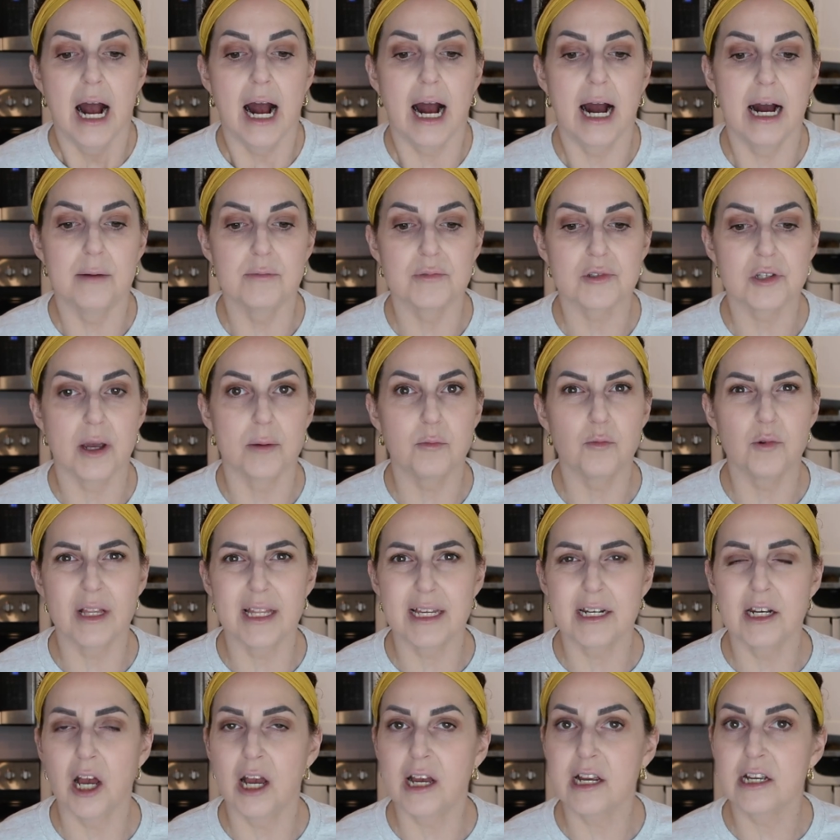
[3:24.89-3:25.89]
So I'm
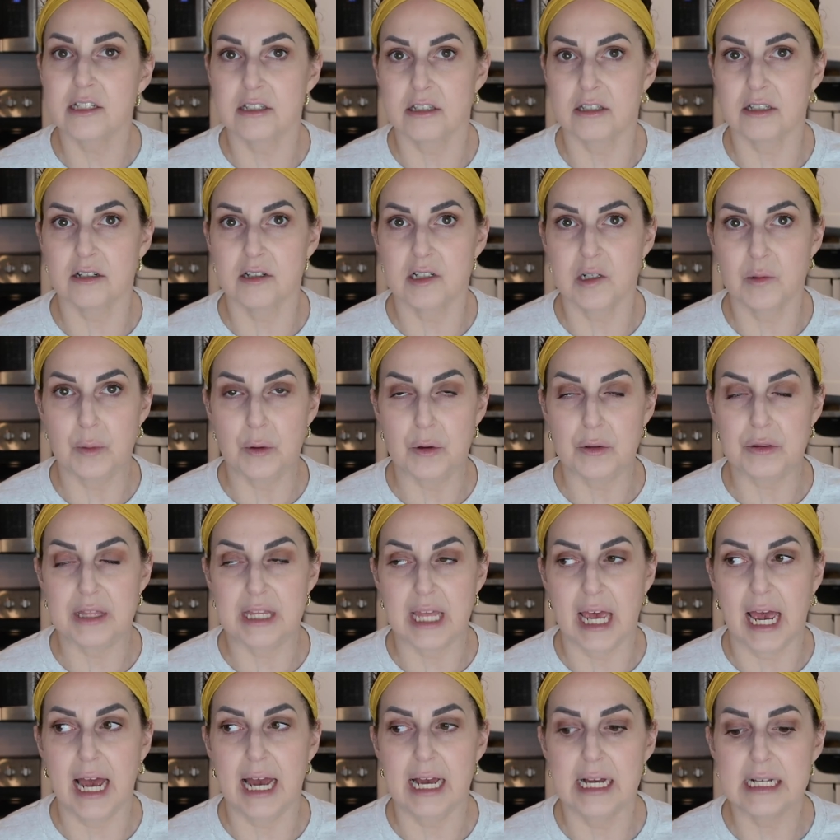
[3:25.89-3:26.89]
really not concerned
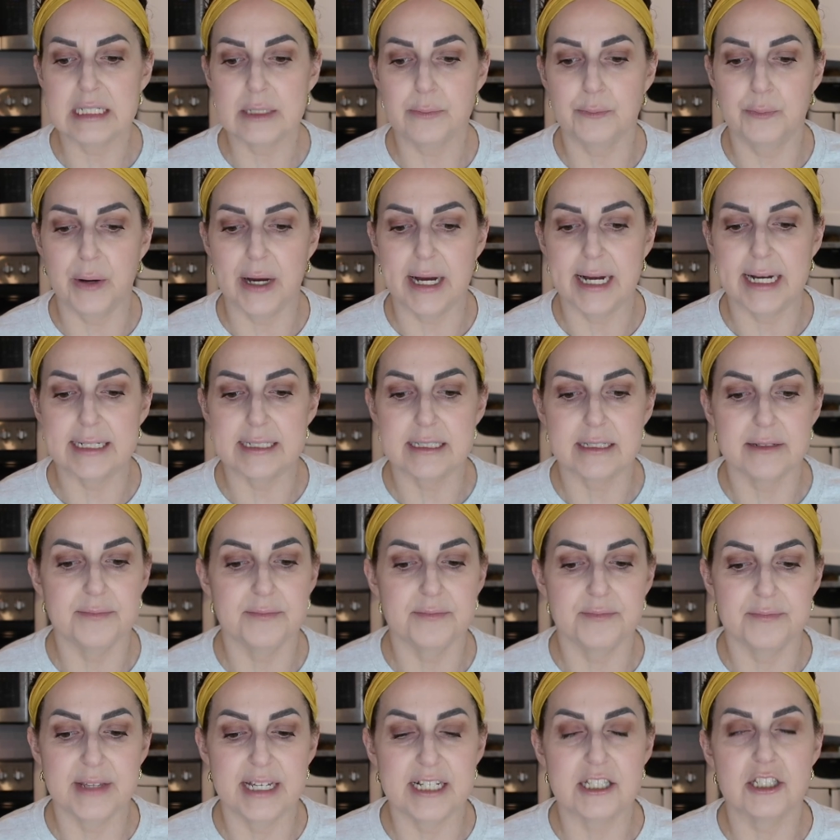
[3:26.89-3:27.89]
about that, but
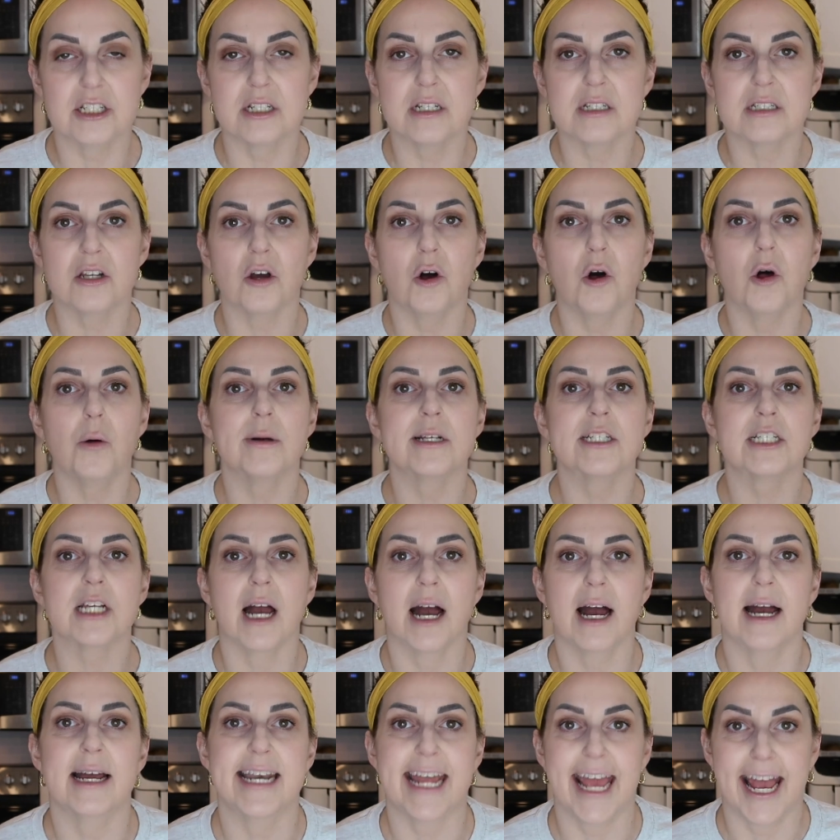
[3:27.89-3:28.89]
it's just a whole bunch
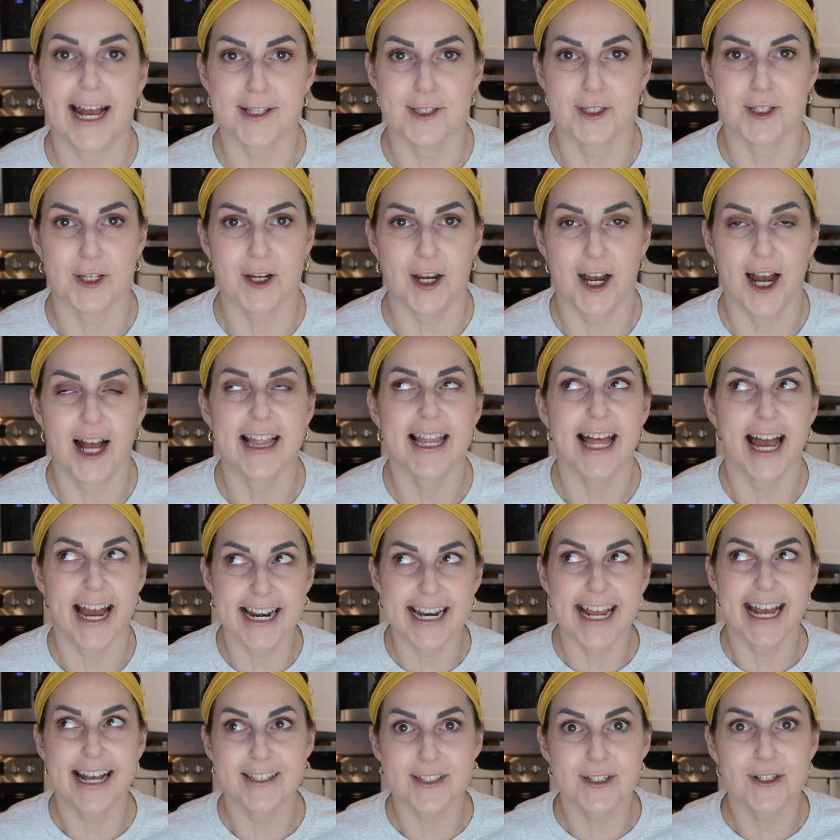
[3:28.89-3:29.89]
of
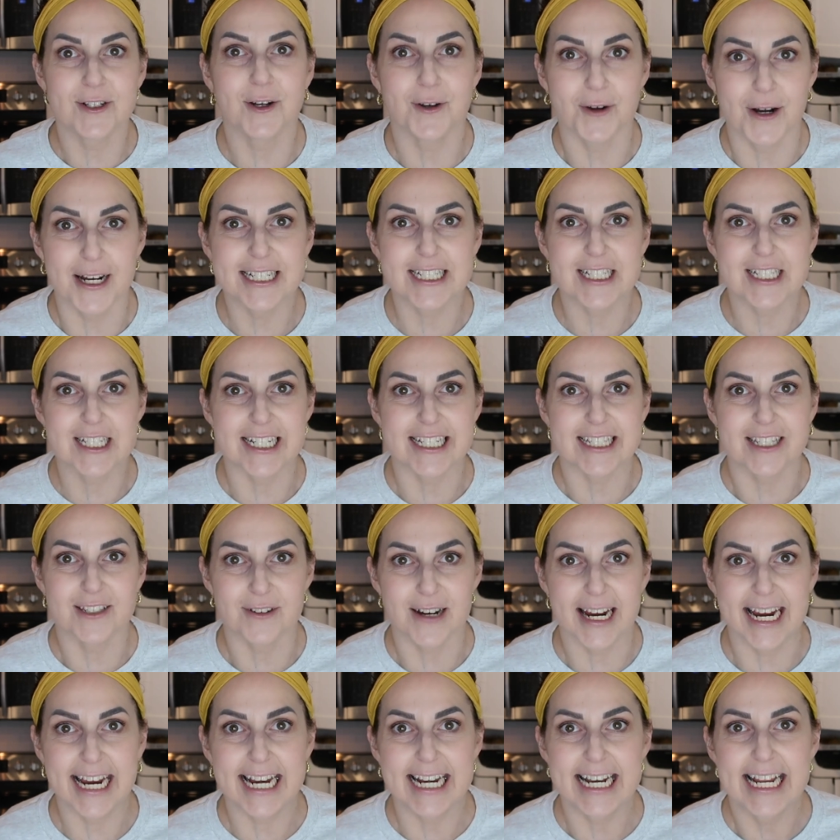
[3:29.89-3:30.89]
unanswered questions,
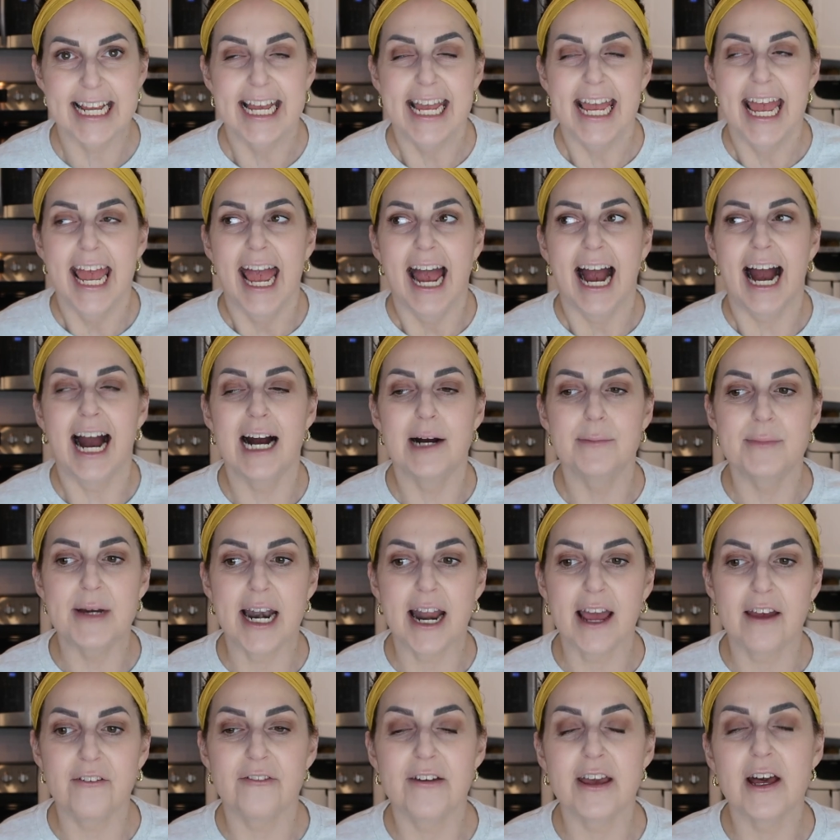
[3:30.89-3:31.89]
right? And
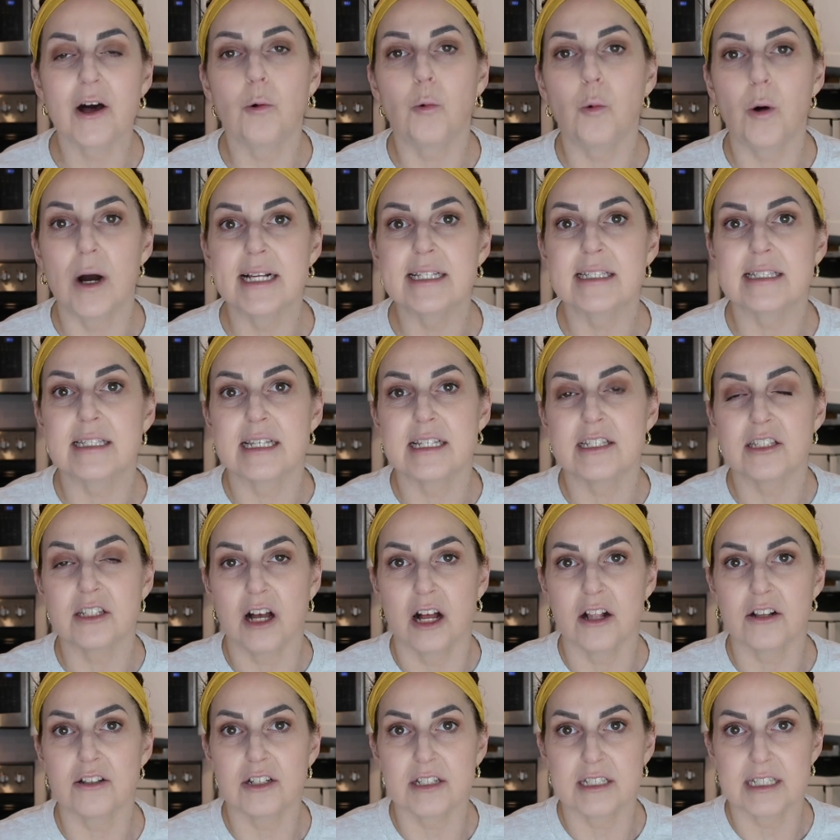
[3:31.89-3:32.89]
I feel once this
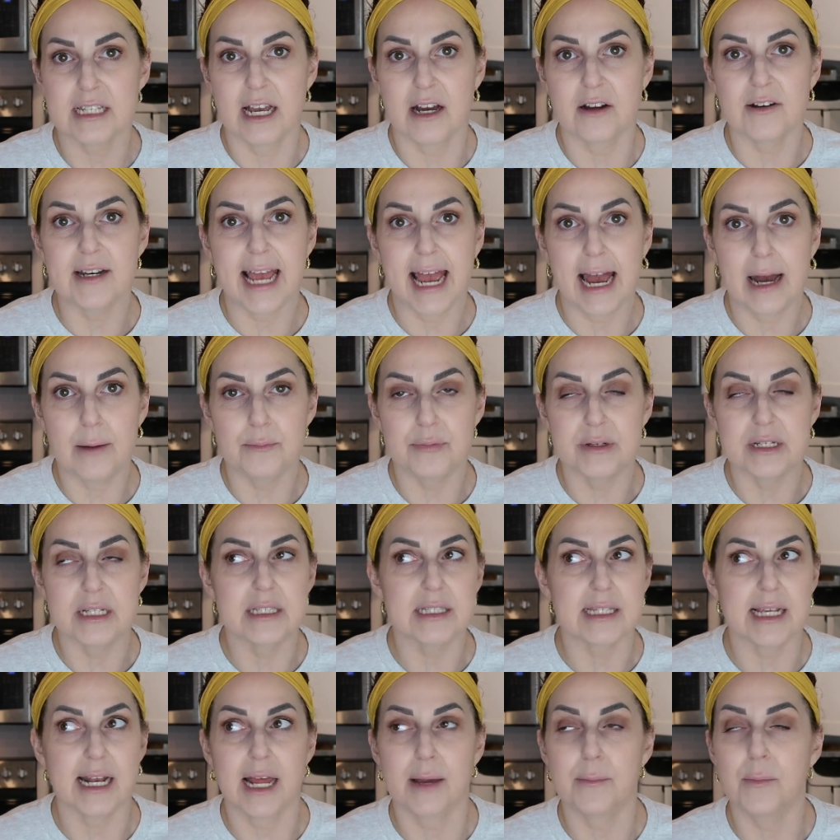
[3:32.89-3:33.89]
ultrasound
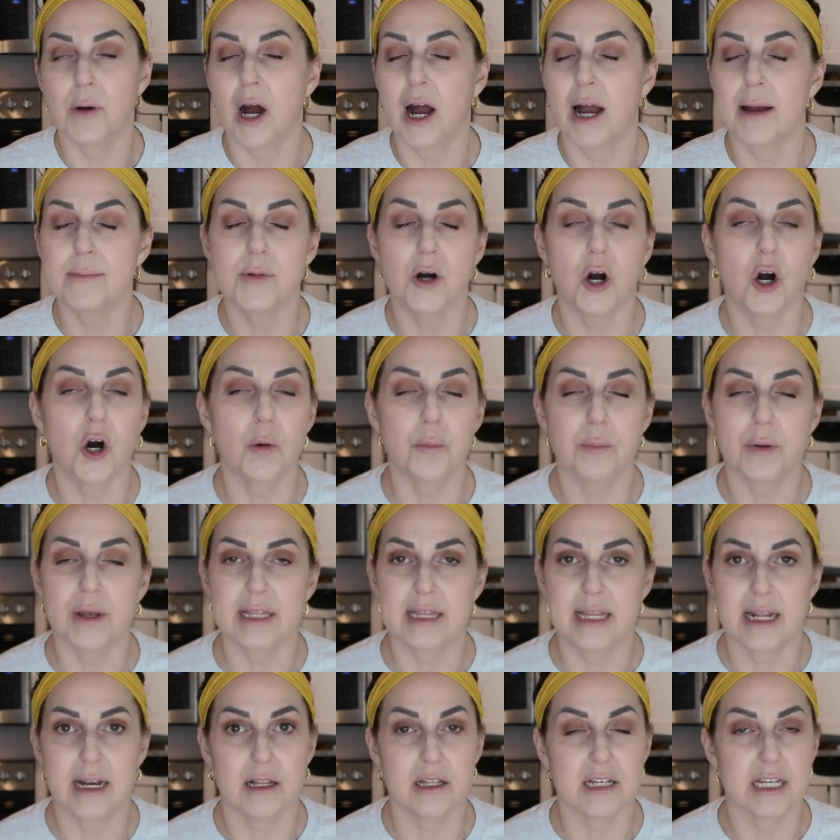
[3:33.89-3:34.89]
happens, and I'm
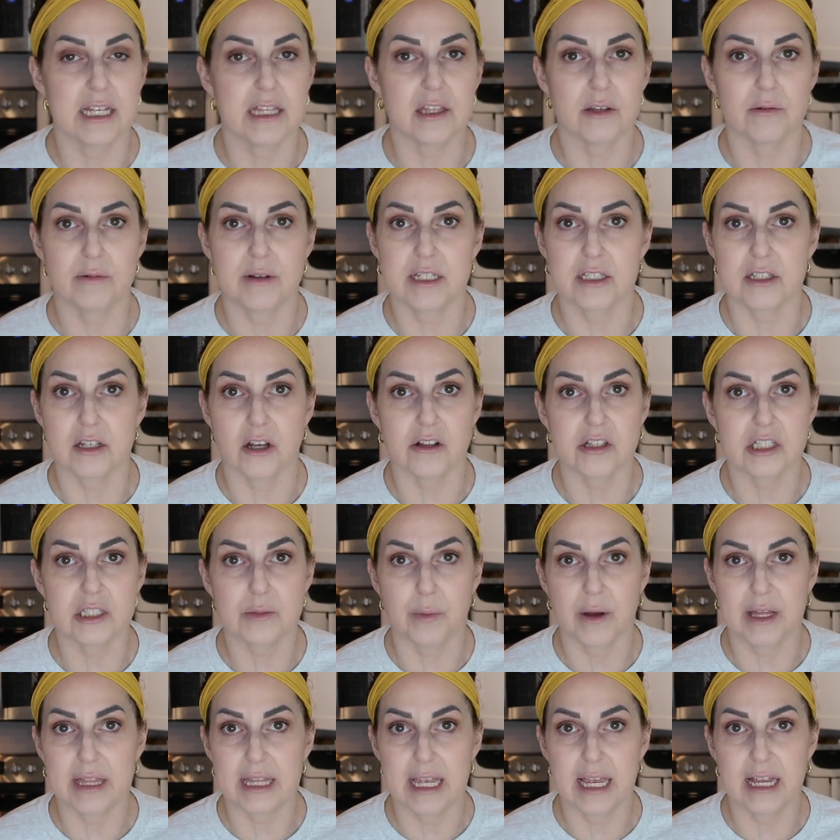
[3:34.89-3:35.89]
hoping that I'll get the results
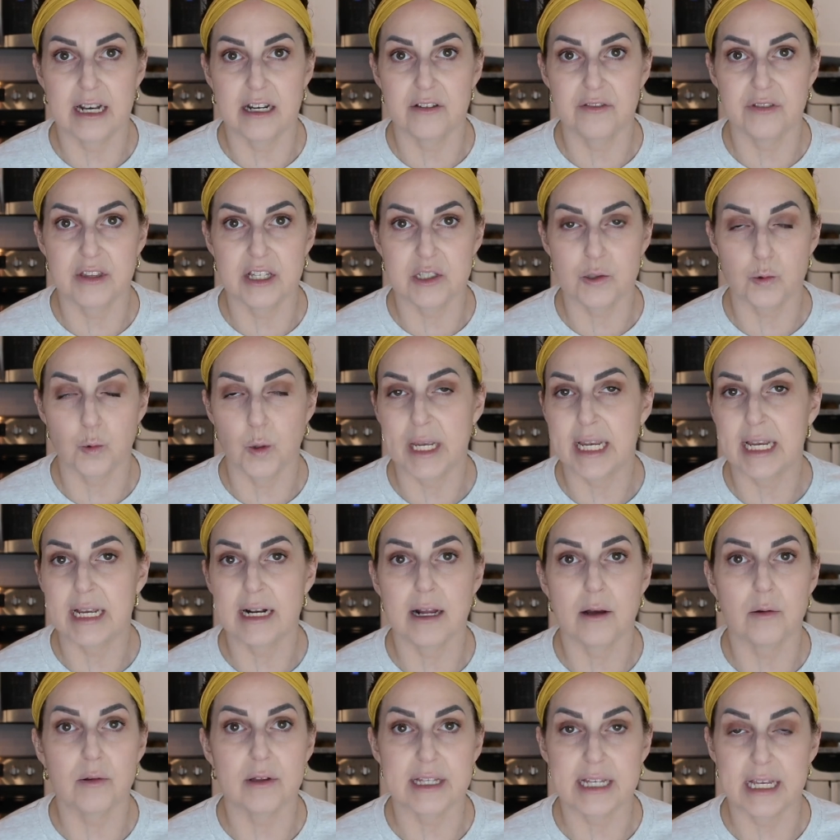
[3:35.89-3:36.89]
by the end of this week
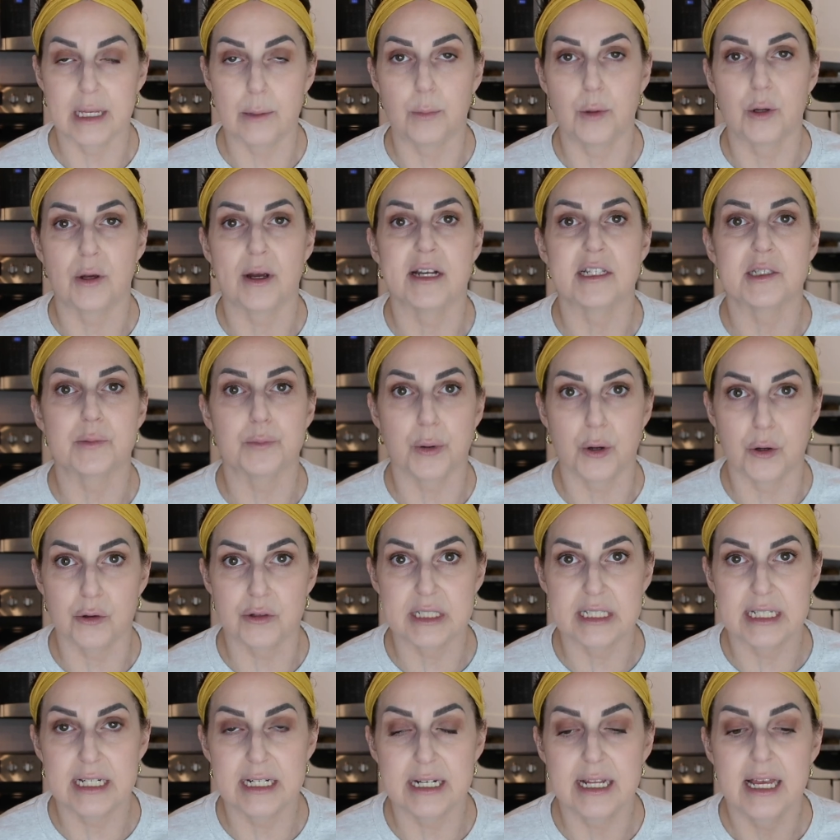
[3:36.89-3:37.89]
and I will keep you guys
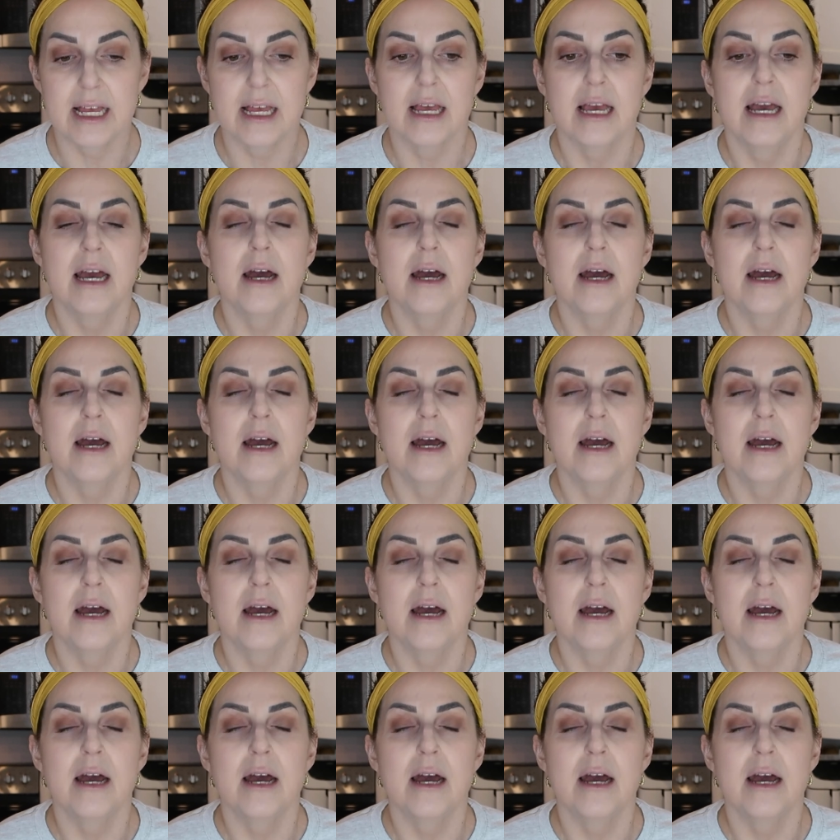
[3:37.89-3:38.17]
posted.